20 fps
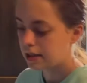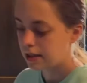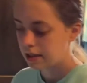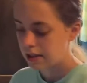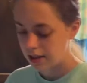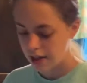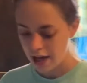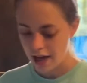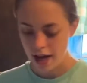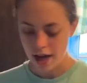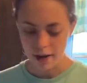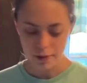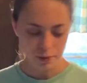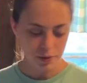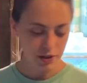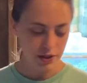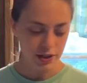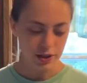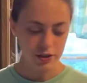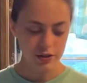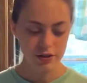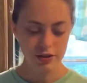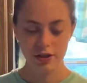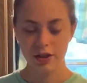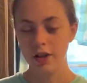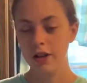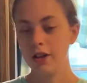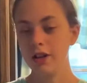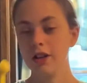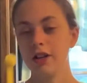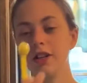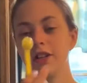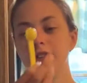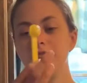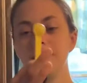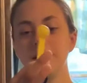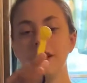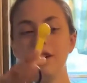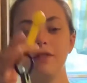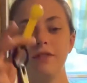Yeah, we're using all of her
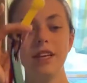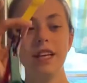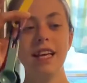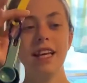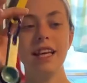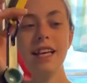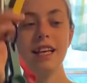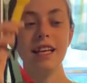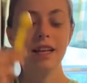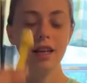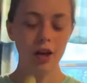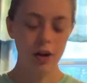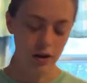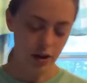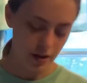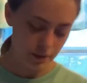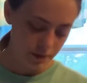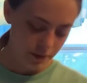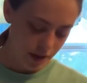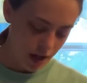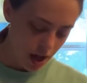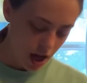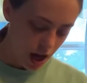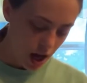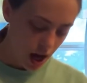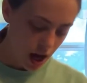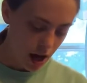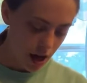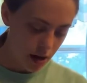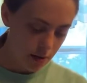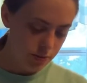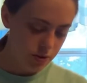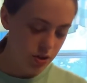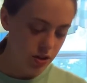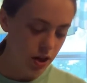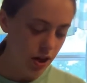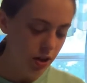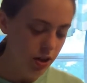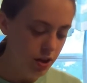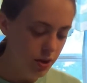stuff. Yay. Okay. So
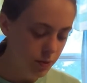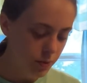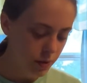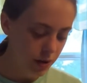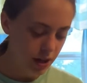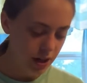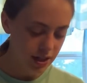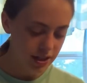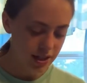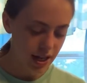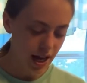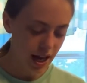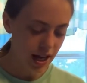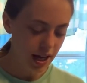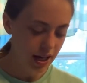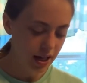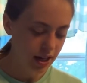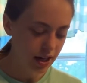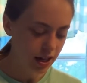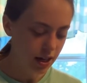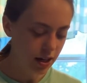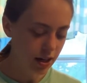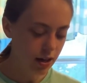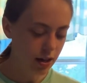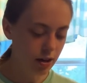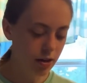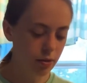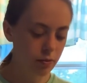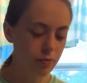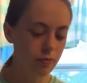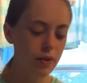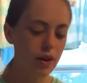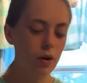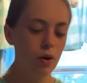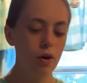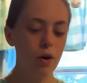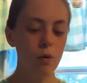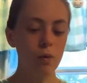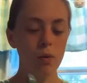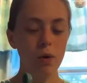now you want to take
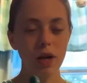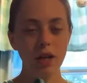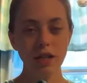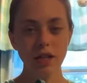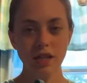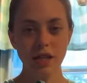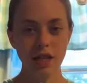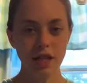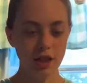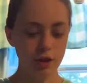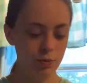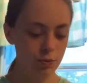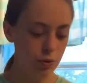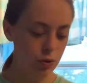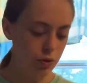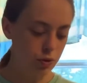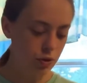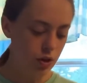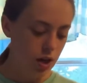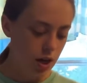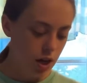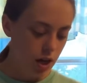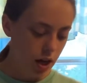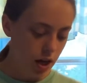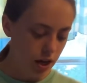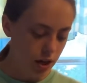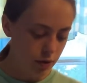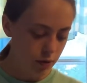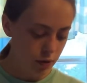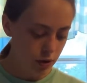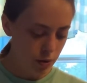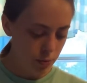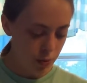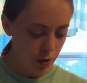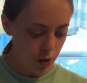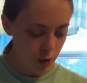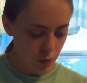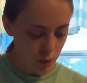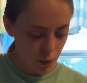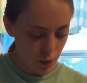1 teaspoon, and you want to
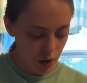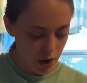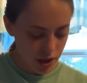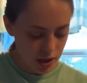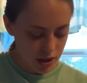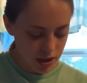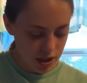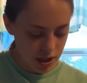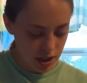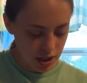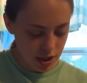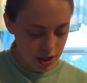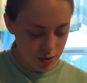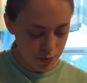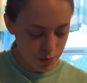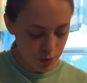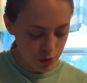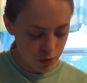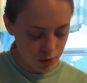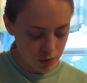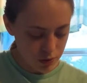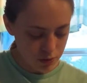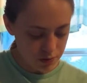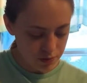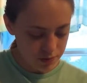put 1 teaspoon